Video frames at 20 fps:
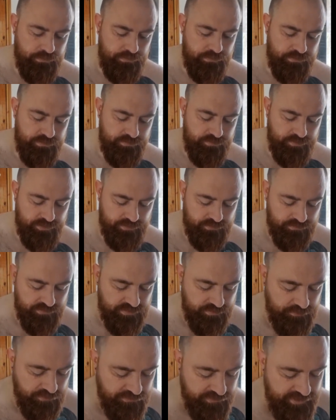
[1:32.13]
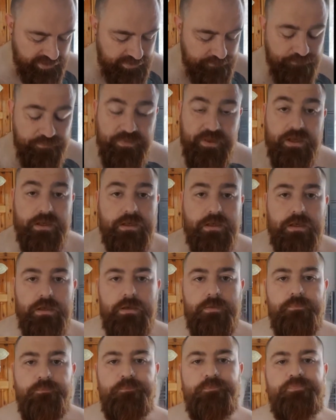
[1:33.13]
Just sprinkle some on there. There you
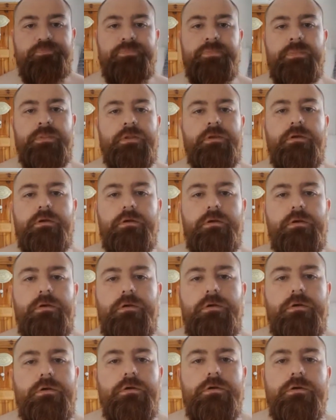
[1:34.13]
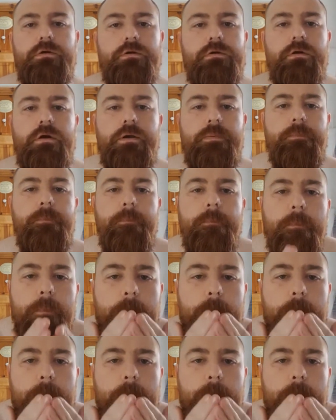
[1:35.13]
go. Right.